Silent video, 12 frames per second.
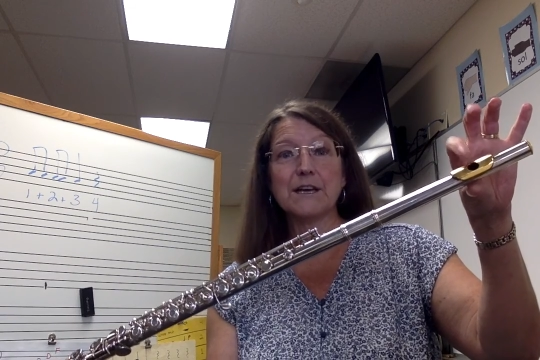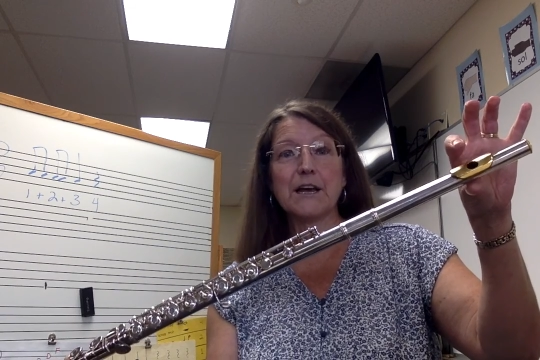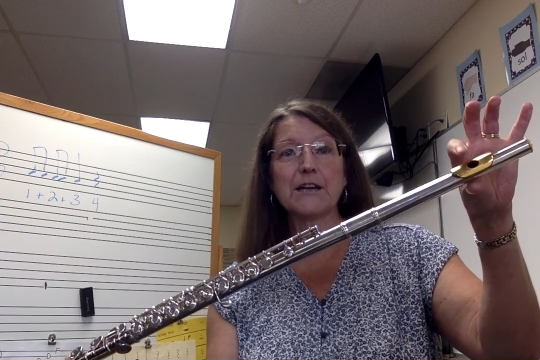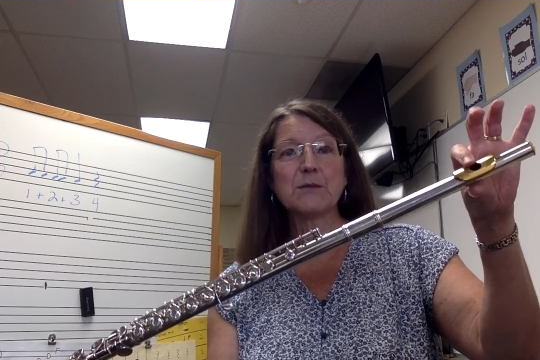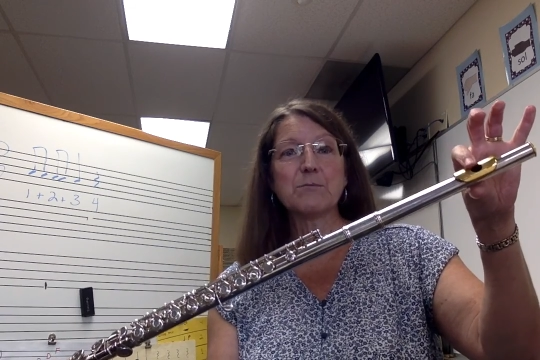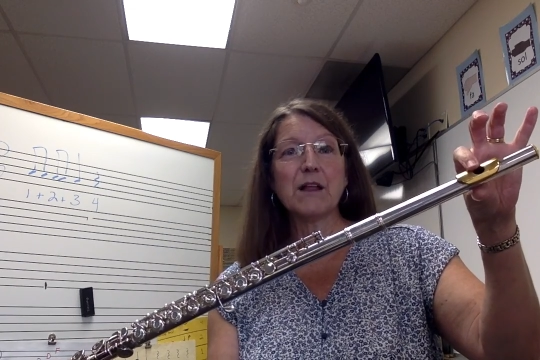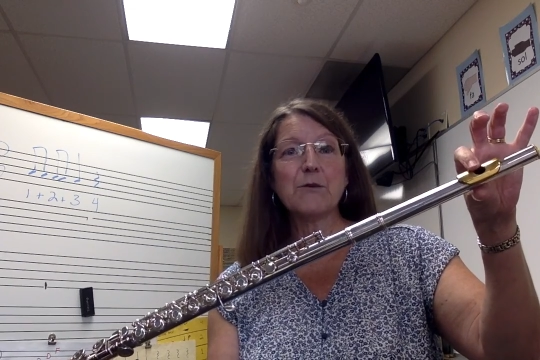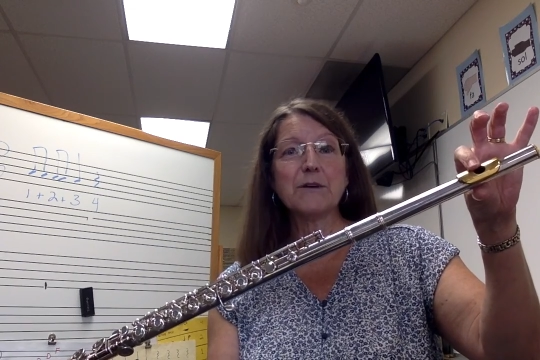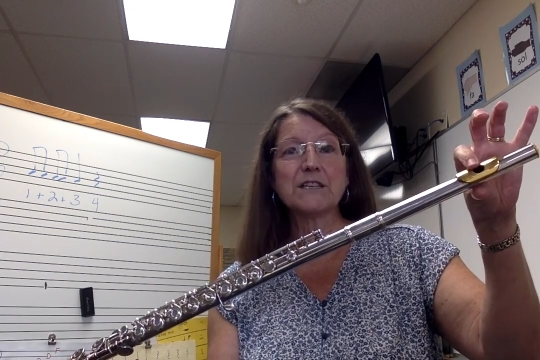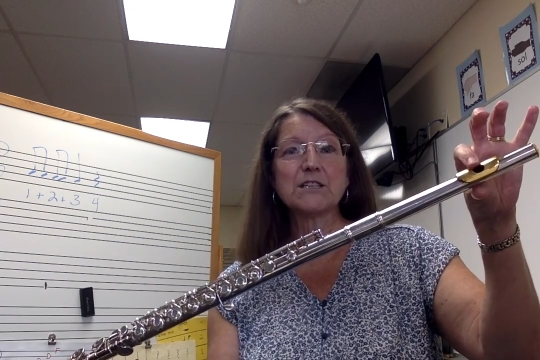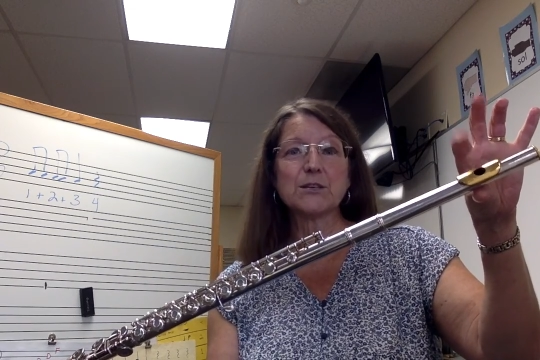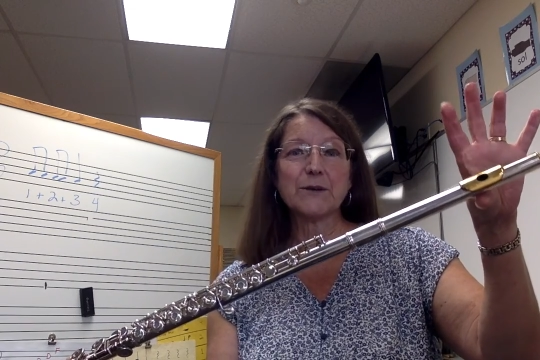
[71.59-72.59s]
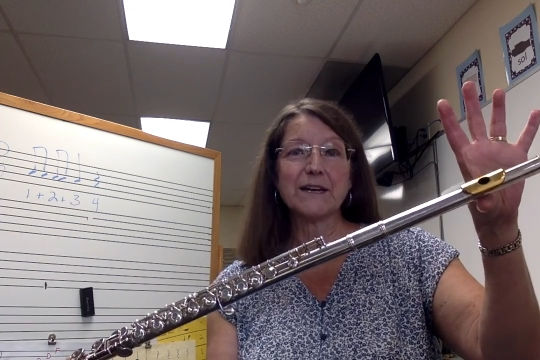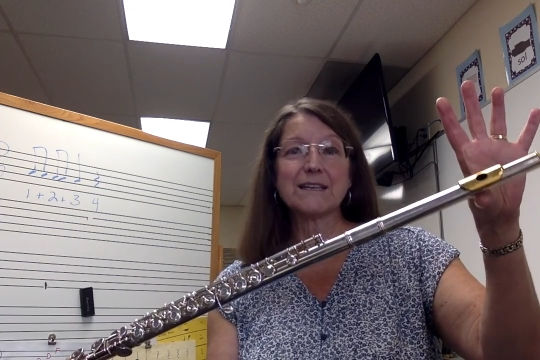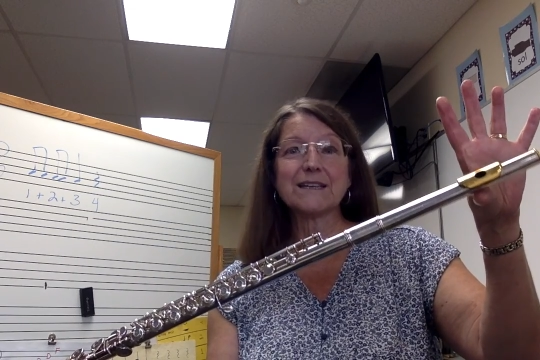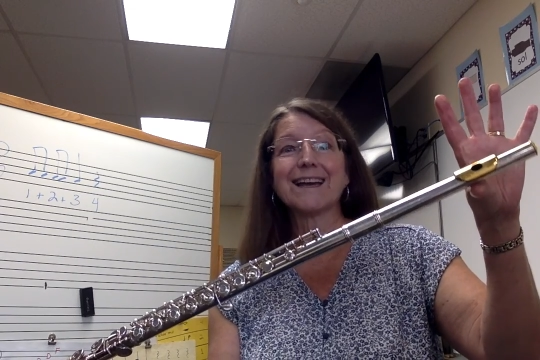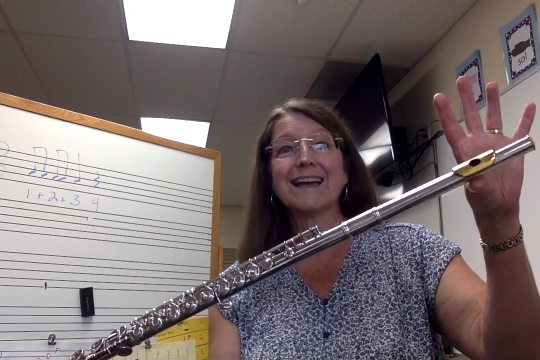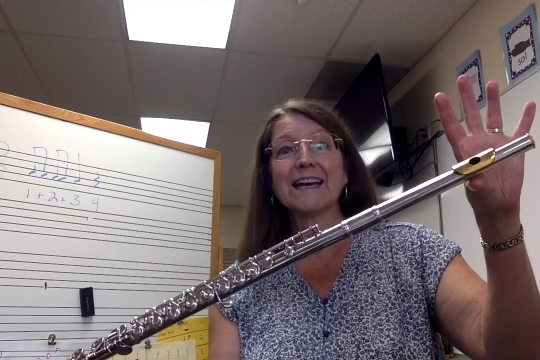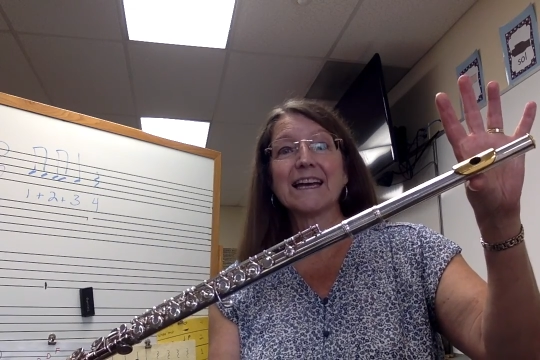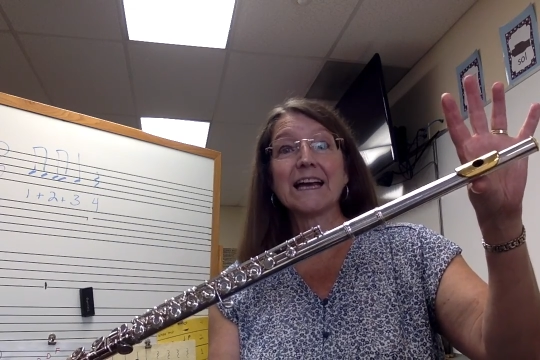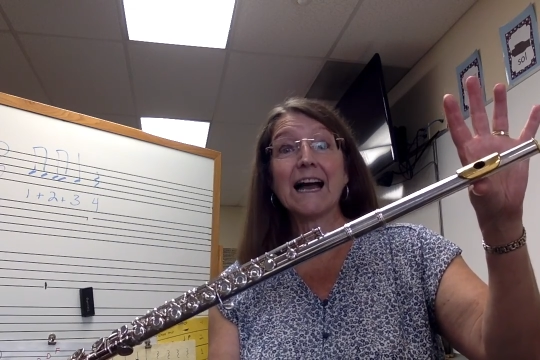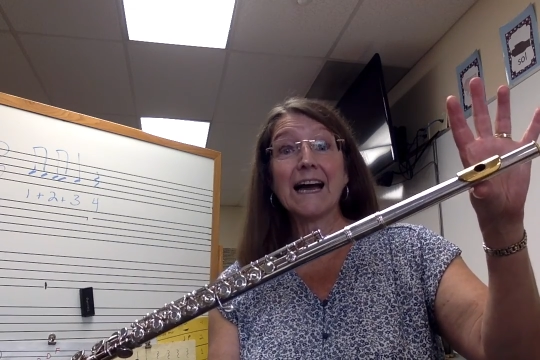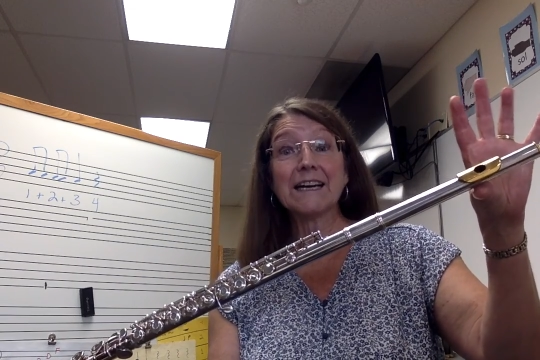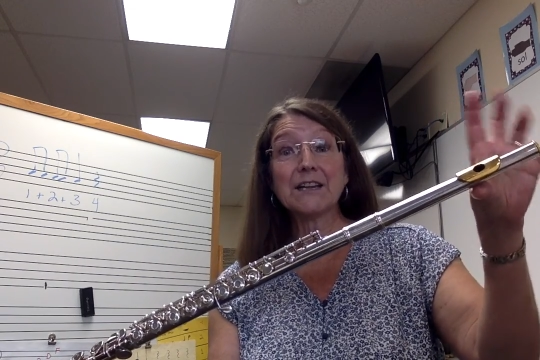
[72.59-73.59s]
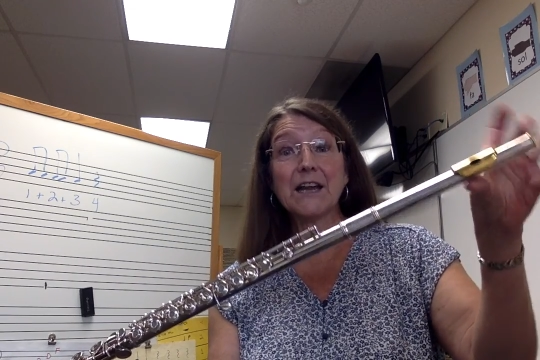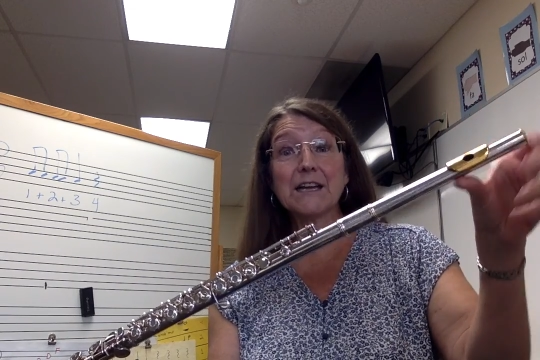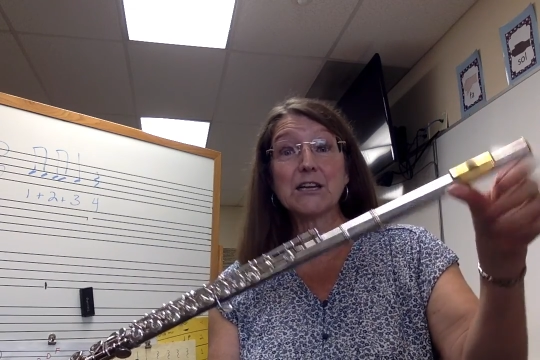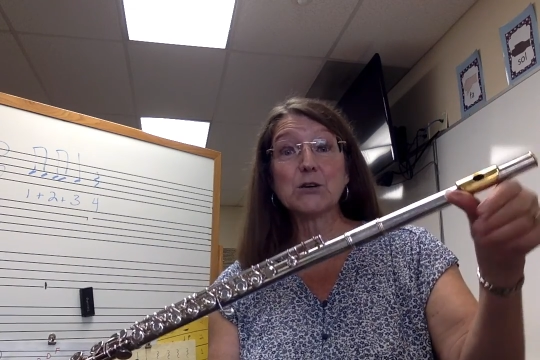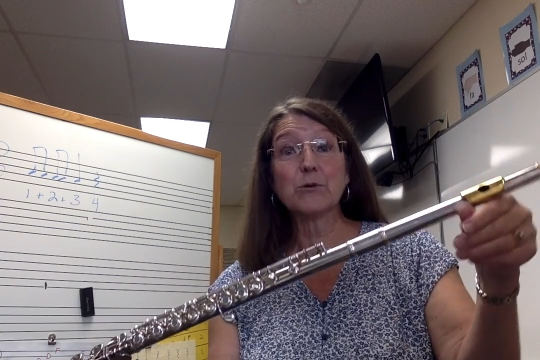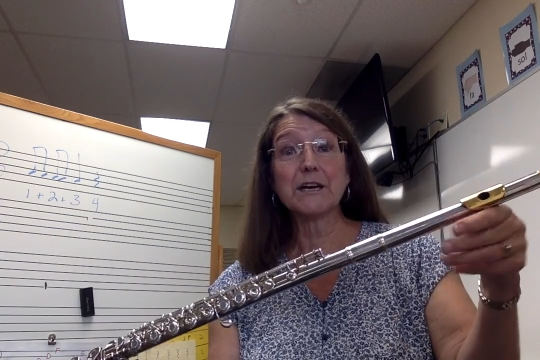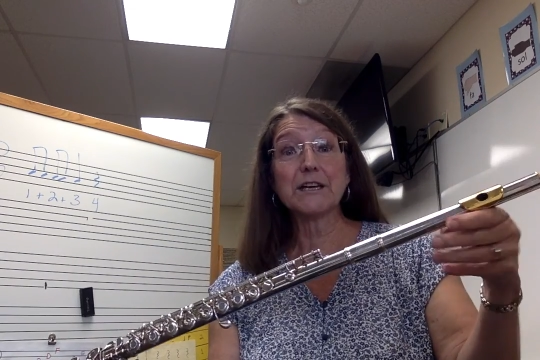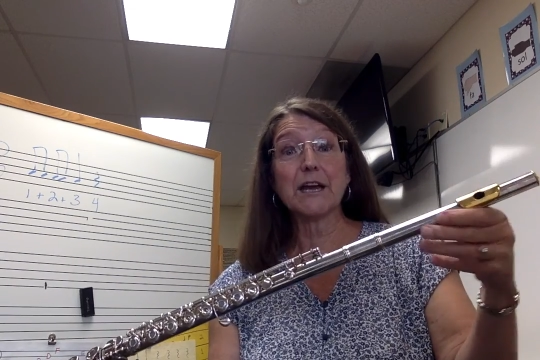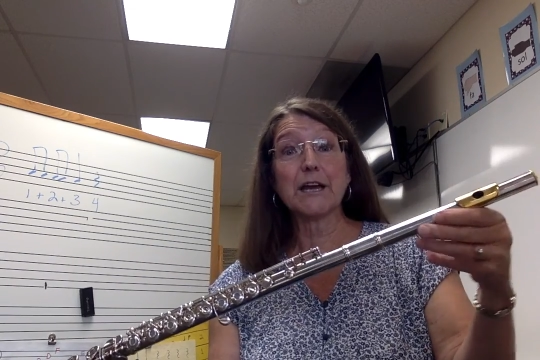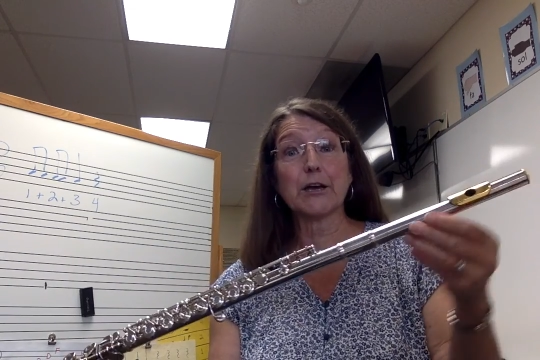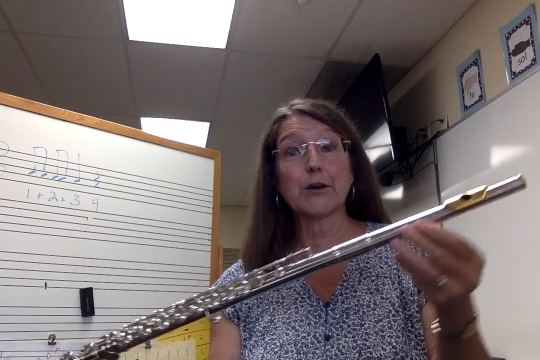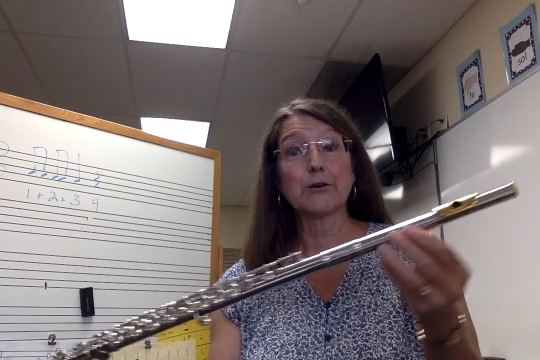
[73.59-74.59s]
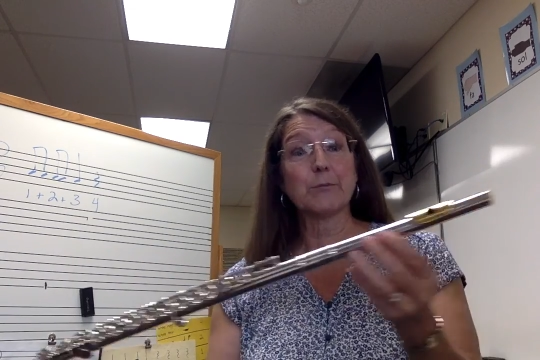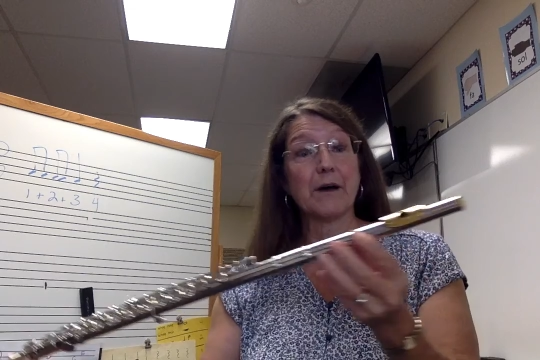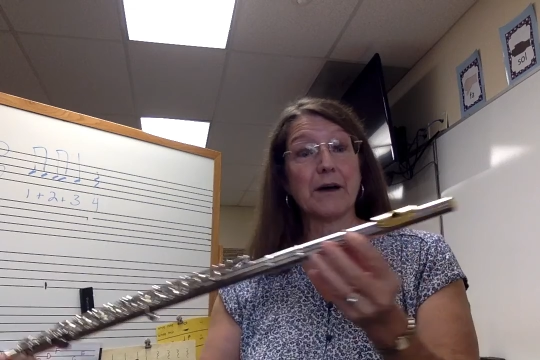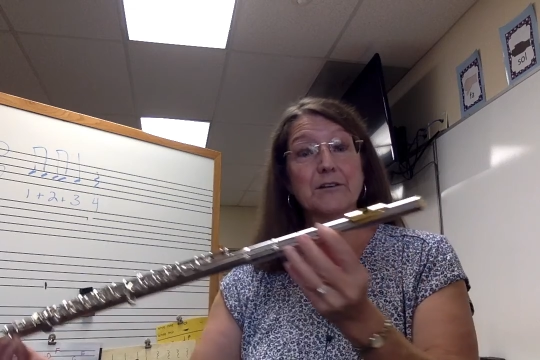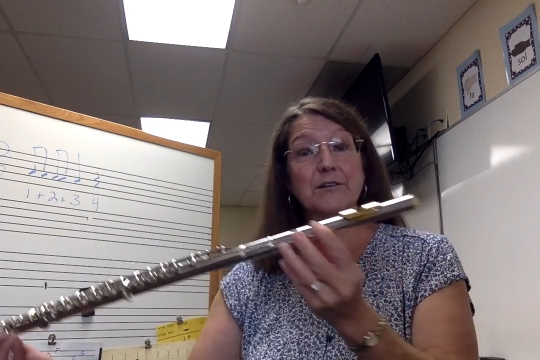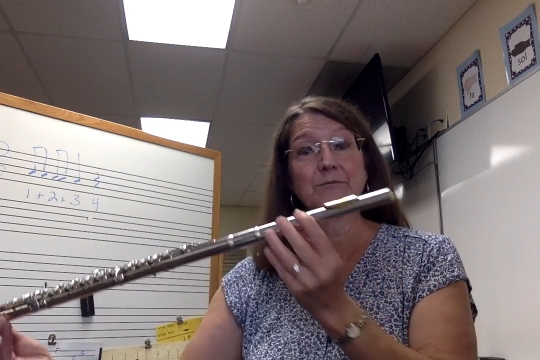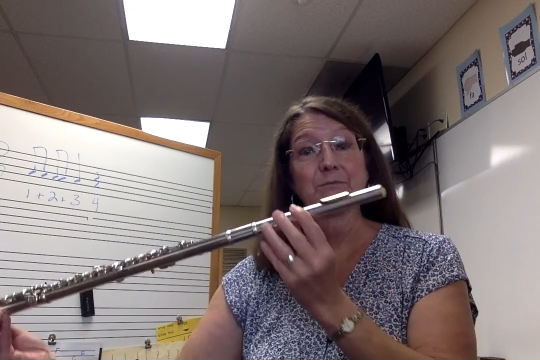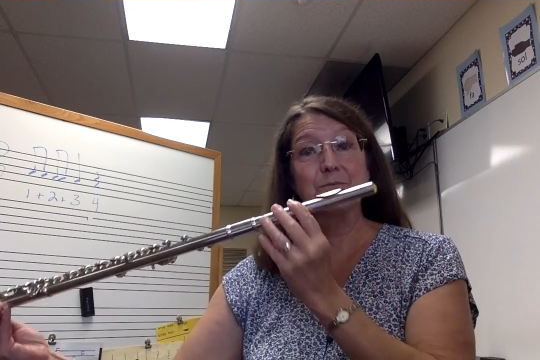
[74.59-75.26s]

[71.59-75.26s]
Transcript: And you blow into it kind of like you would a Coke bottle.